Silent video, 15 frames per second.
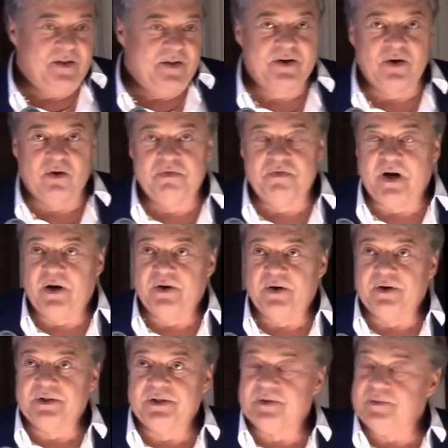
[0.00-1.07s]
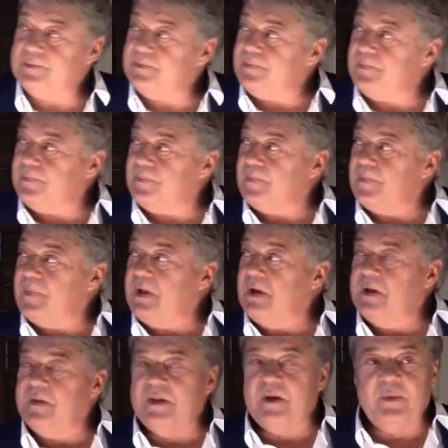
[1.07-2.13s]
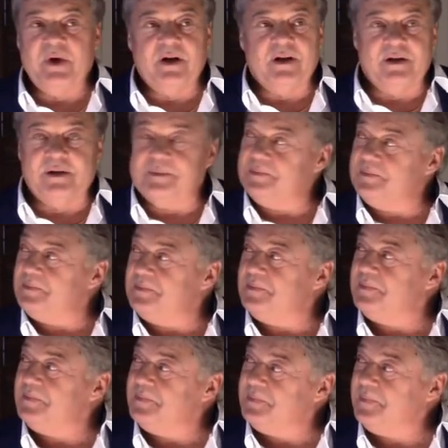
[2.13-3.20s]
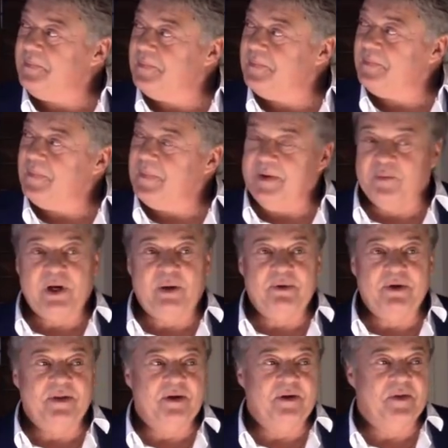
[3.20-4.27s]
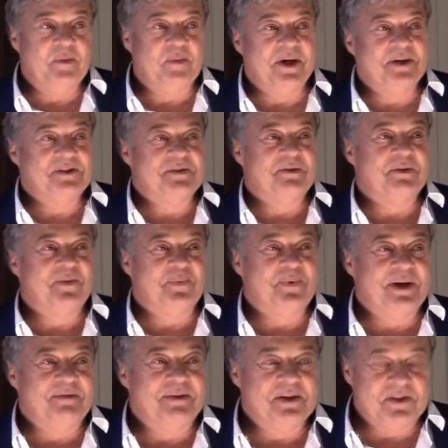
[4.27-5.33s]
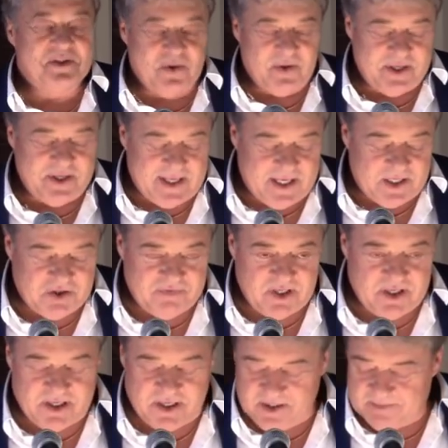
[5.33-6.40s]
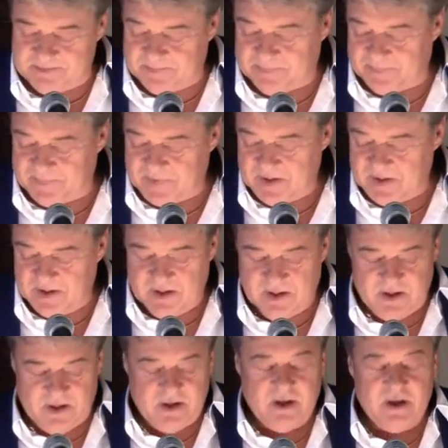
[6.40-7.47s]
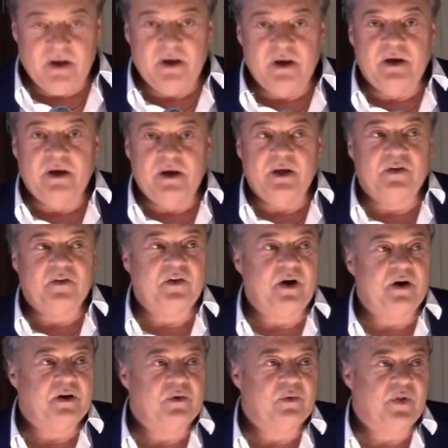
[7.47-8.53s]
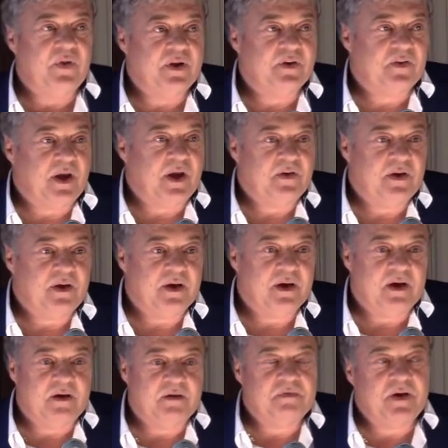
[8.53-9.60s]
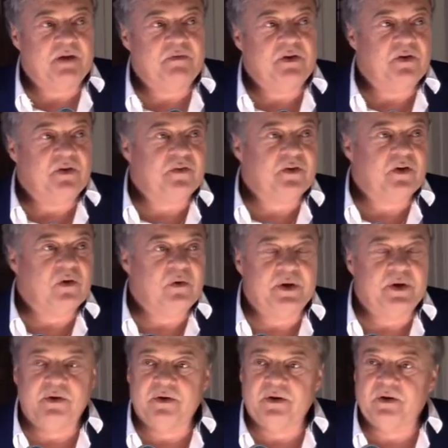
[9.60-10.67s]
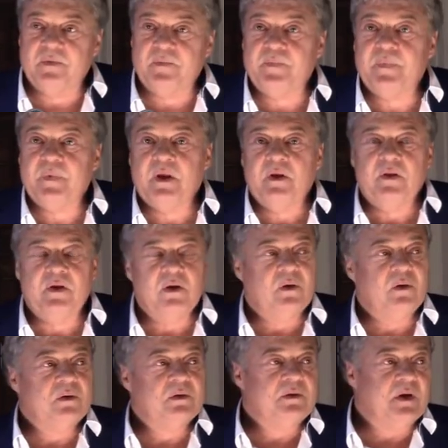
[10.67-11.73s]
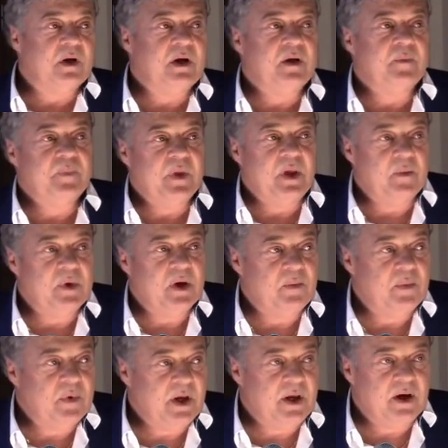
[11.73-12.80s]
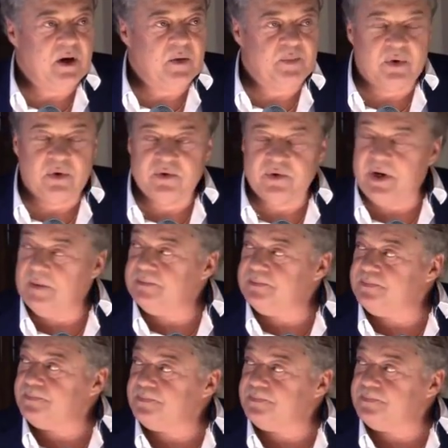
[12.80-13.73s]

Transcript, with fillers: The co-founders, in the middle, and probably the biggest of the three of us, Cole Cacciavillani. It started with his idea 5 years ago under the old MMAR program.